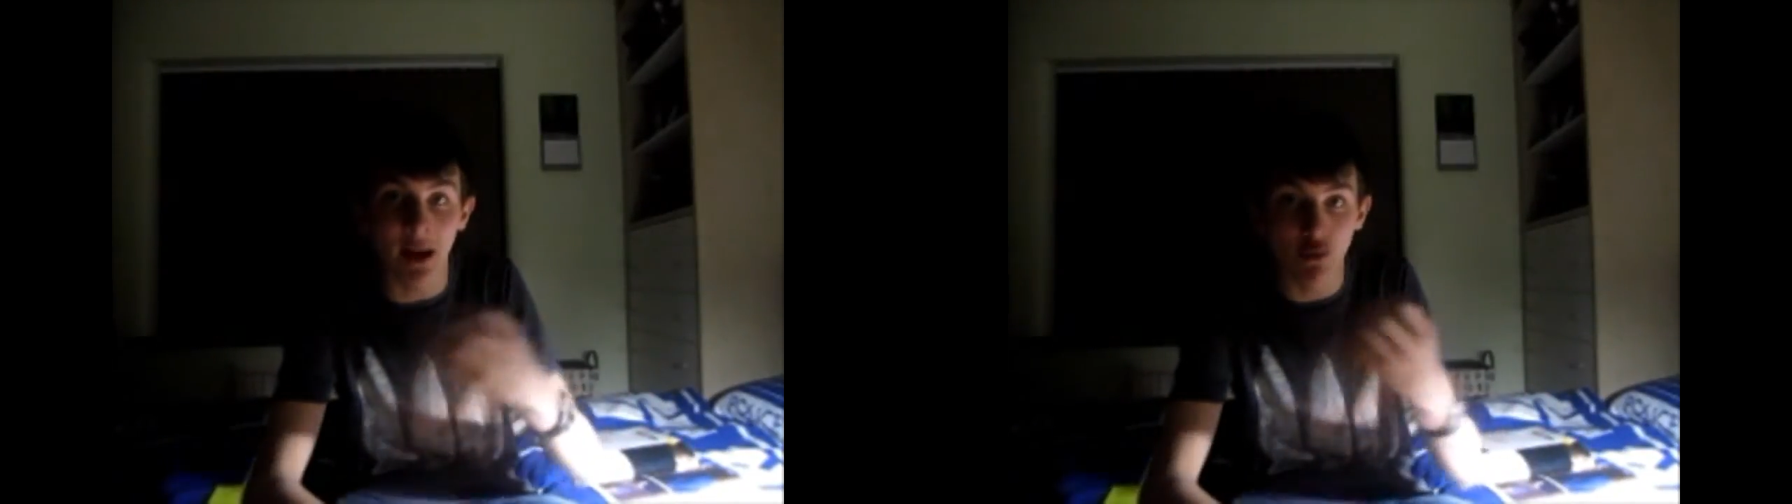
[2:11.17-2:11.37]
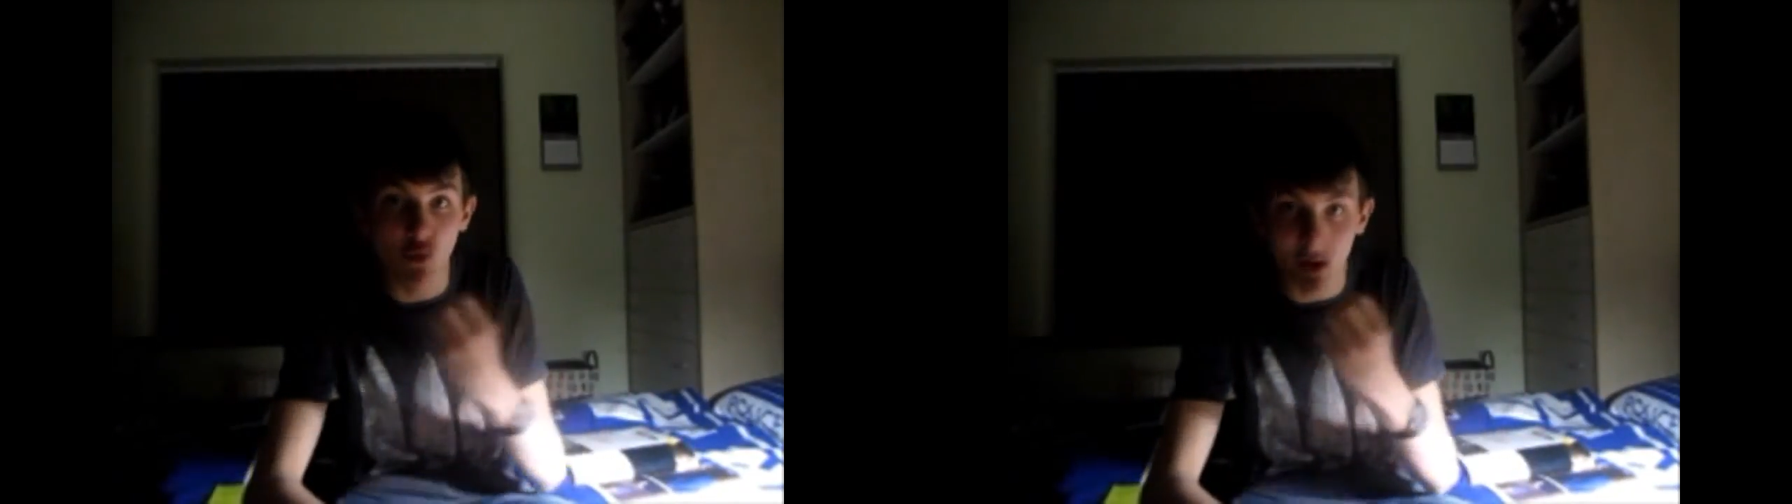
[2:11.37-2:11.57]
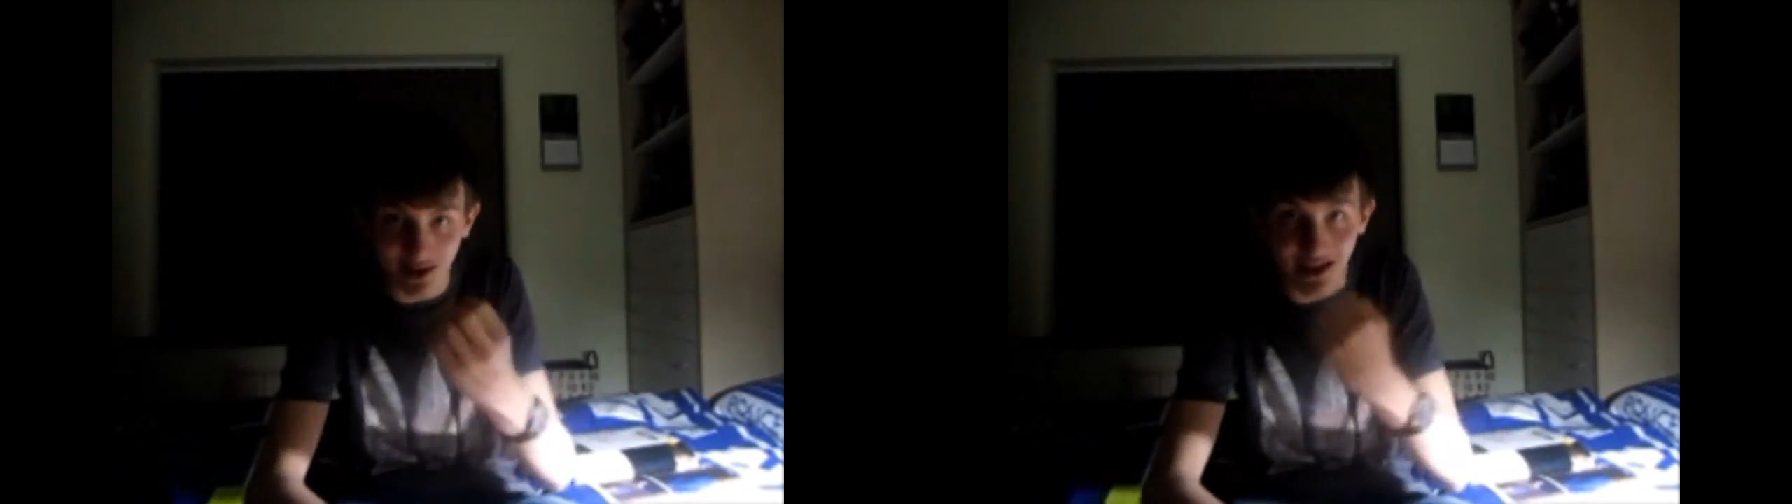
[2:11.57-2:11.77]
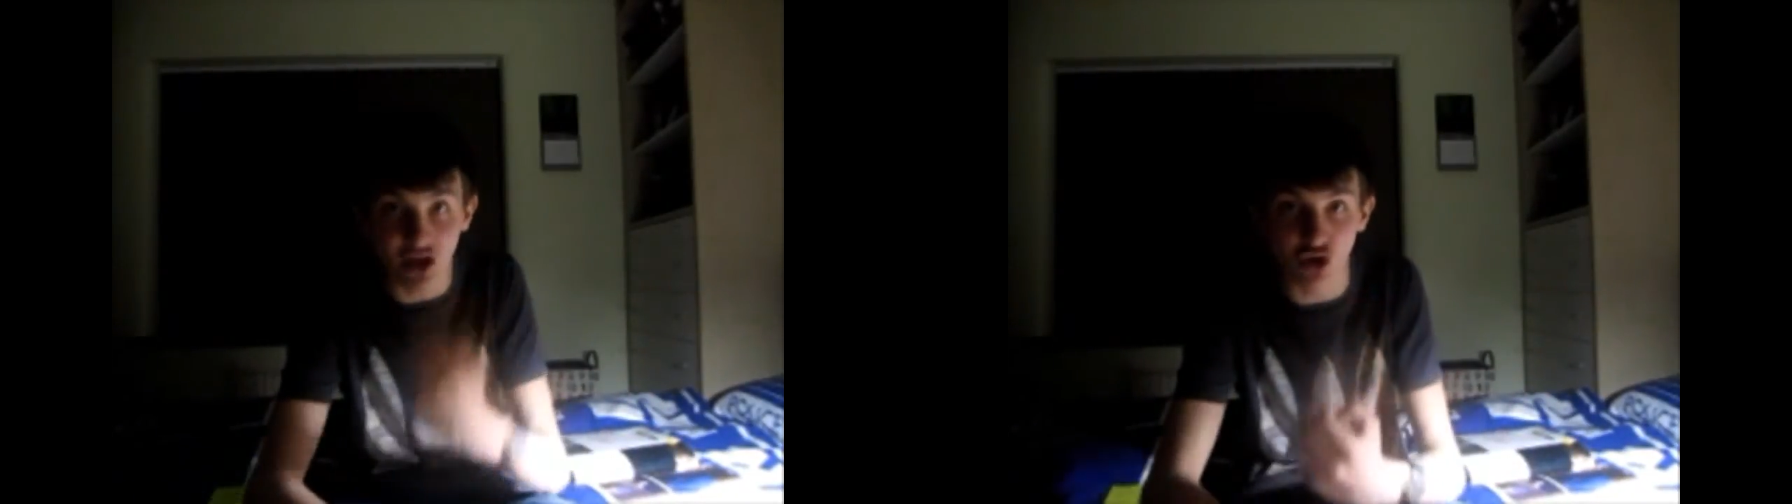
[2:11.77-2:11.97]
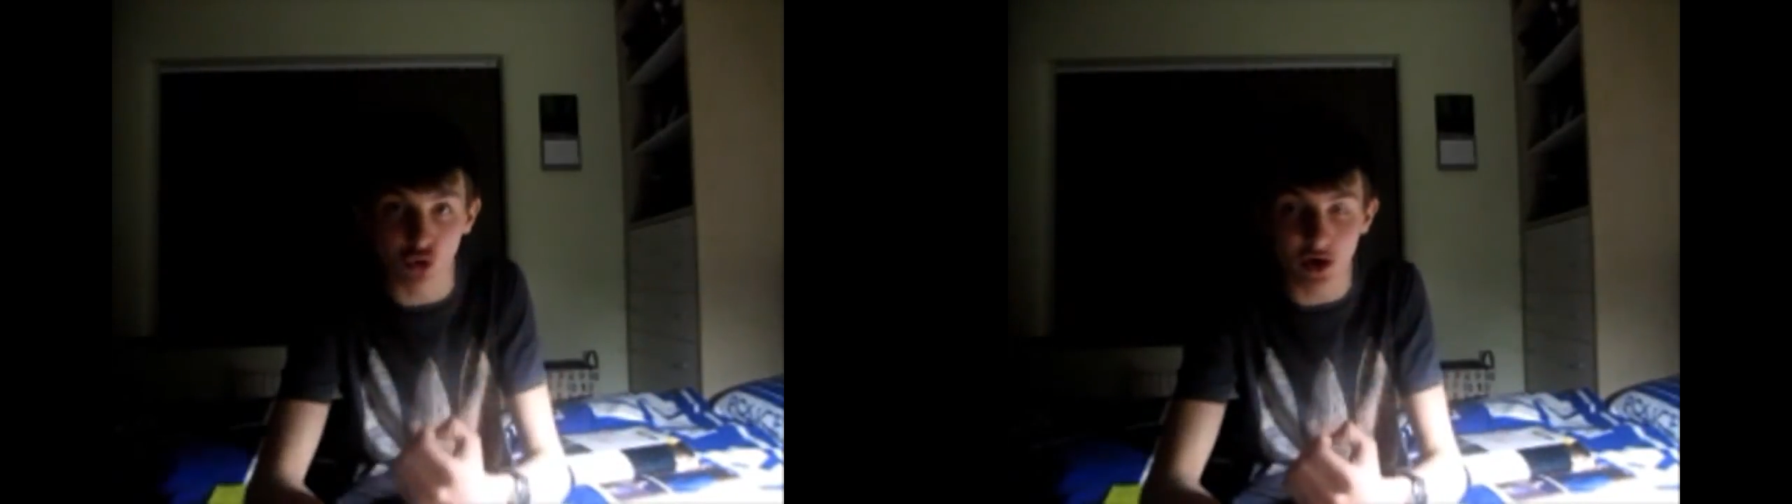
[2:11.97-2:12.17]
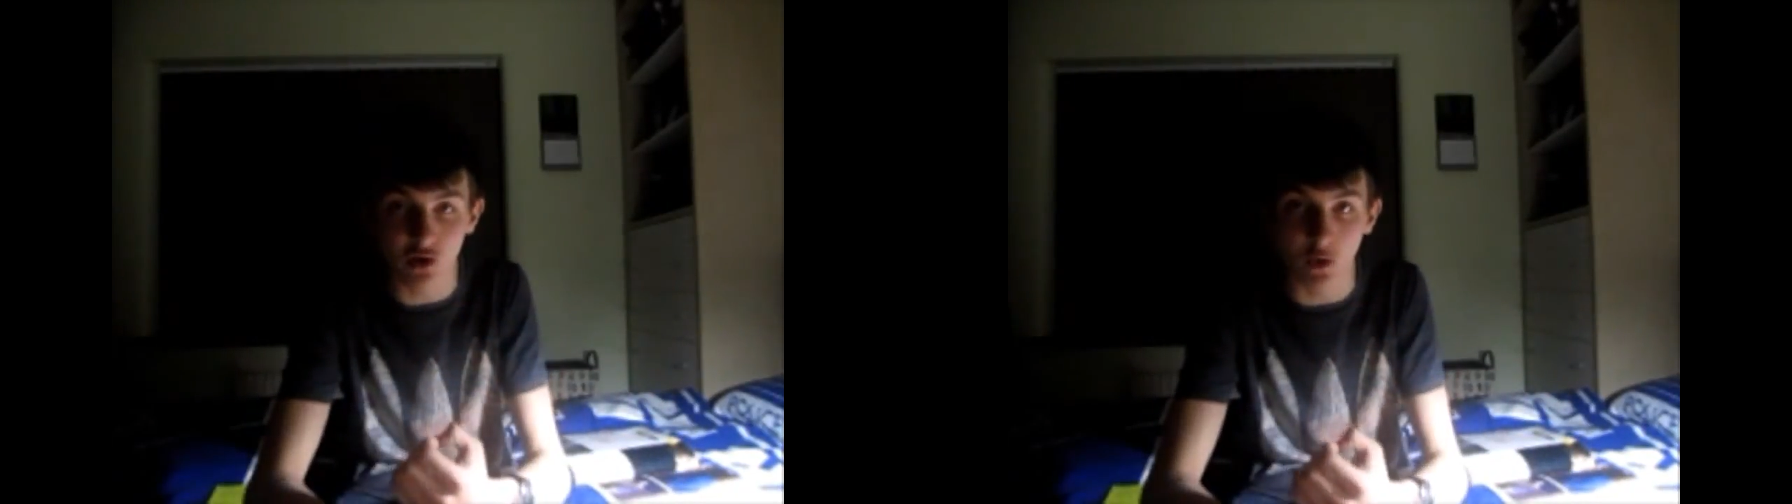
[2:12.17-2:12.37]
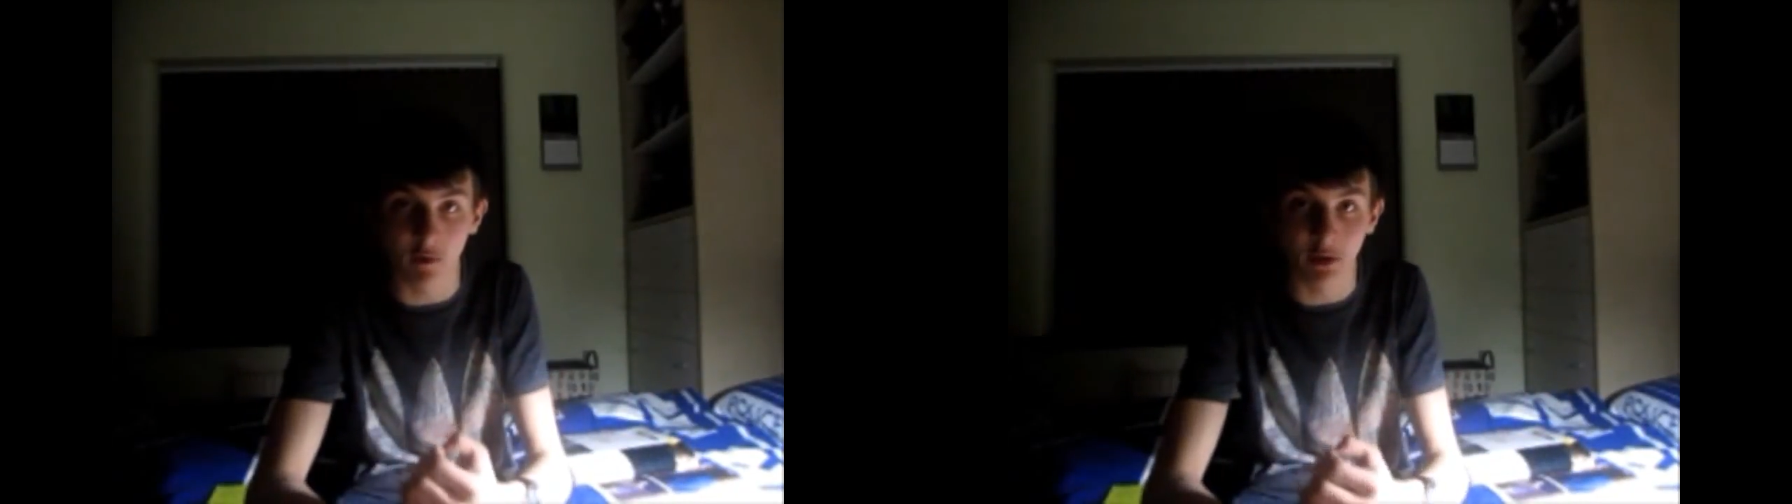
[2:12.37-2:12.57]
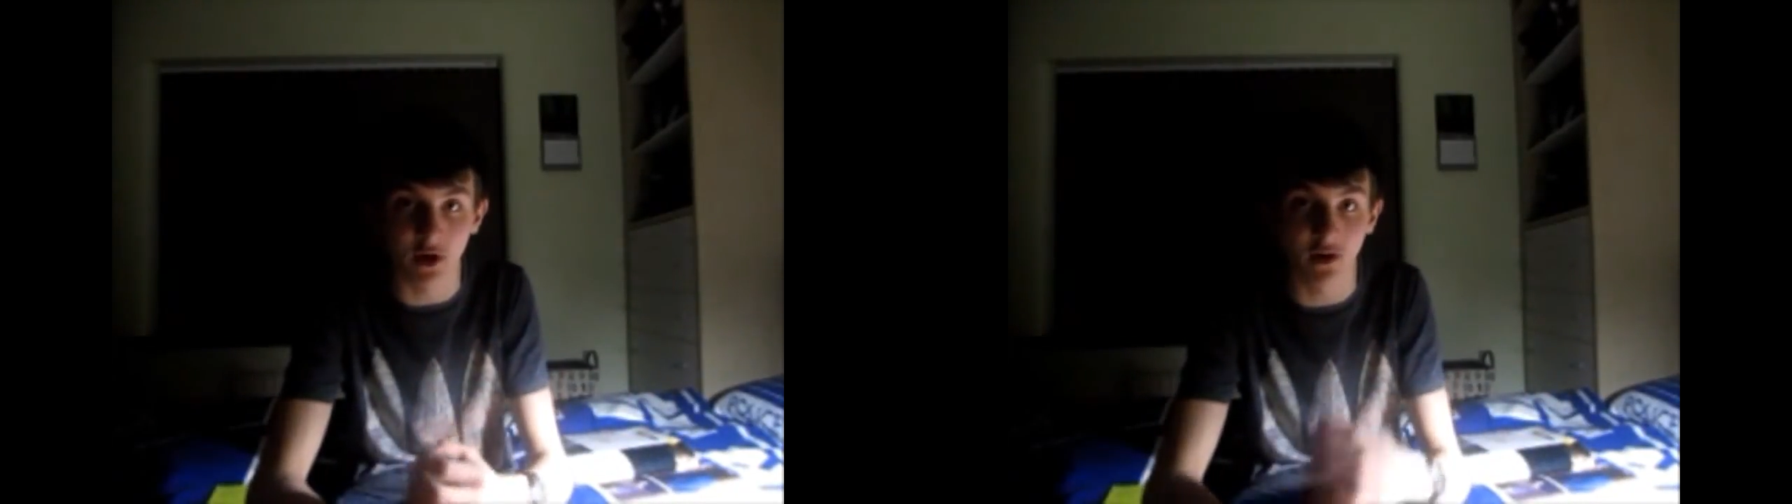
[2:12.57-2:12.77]
I'm really intrigued
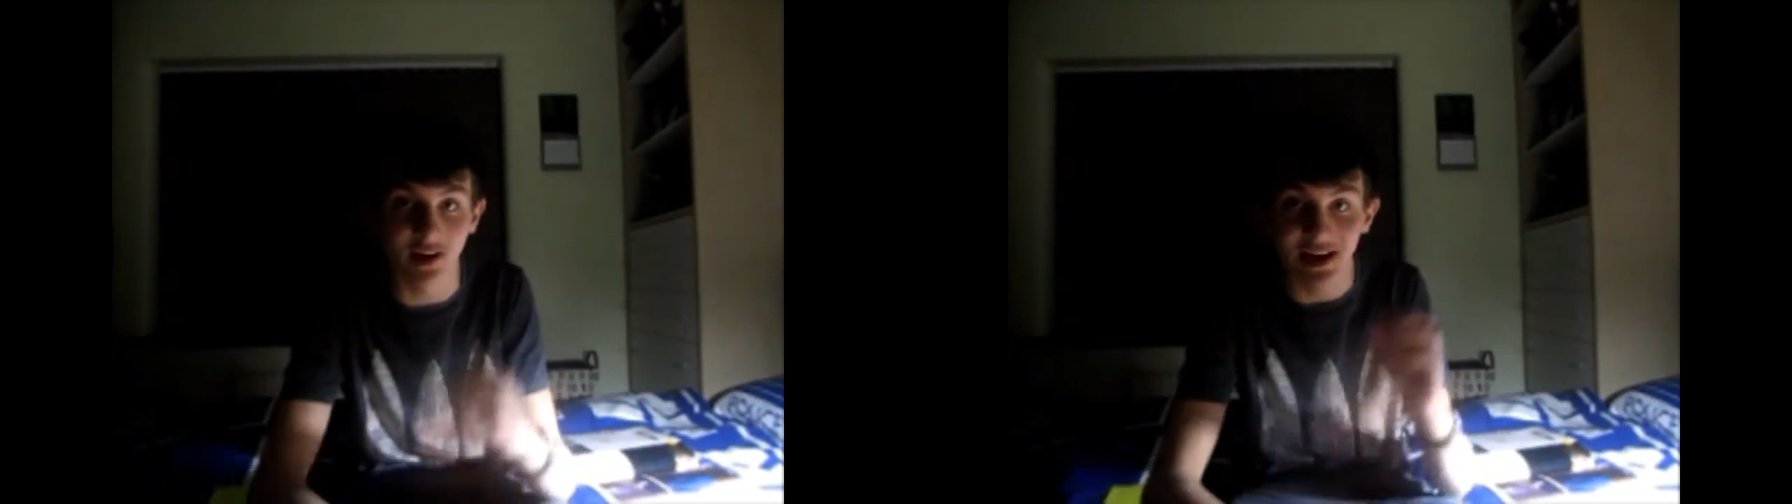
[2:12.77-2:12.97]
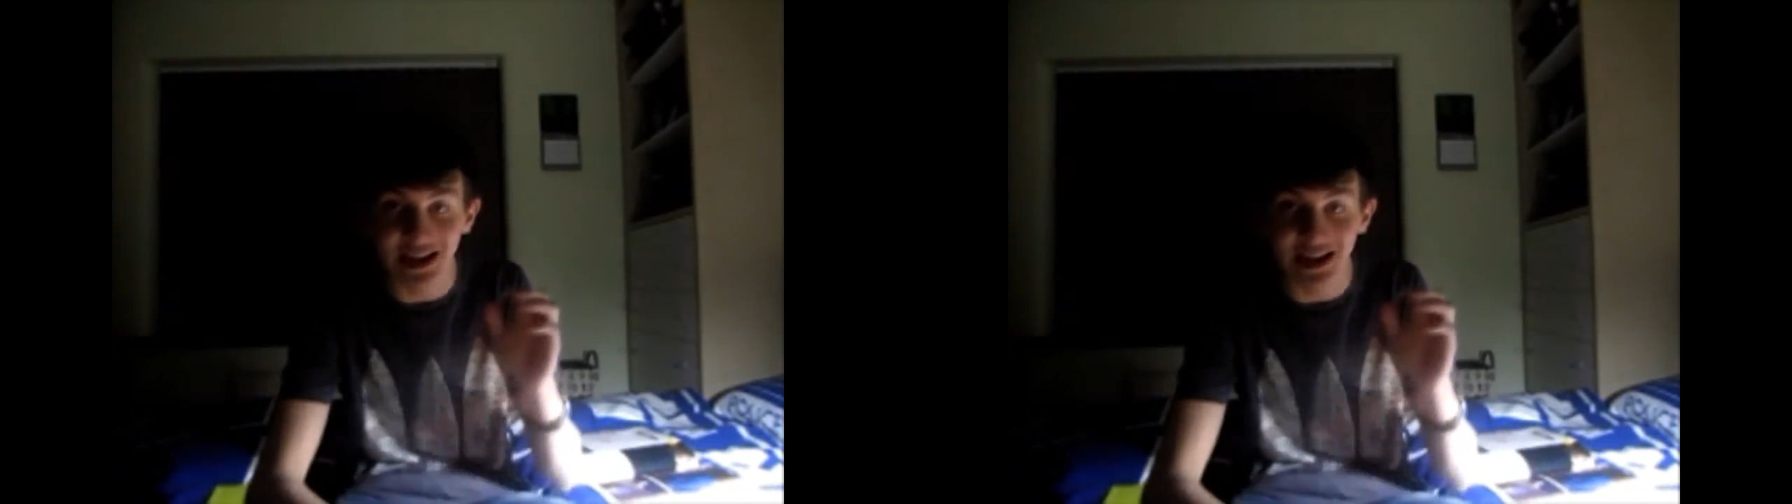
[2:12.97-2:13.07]
with because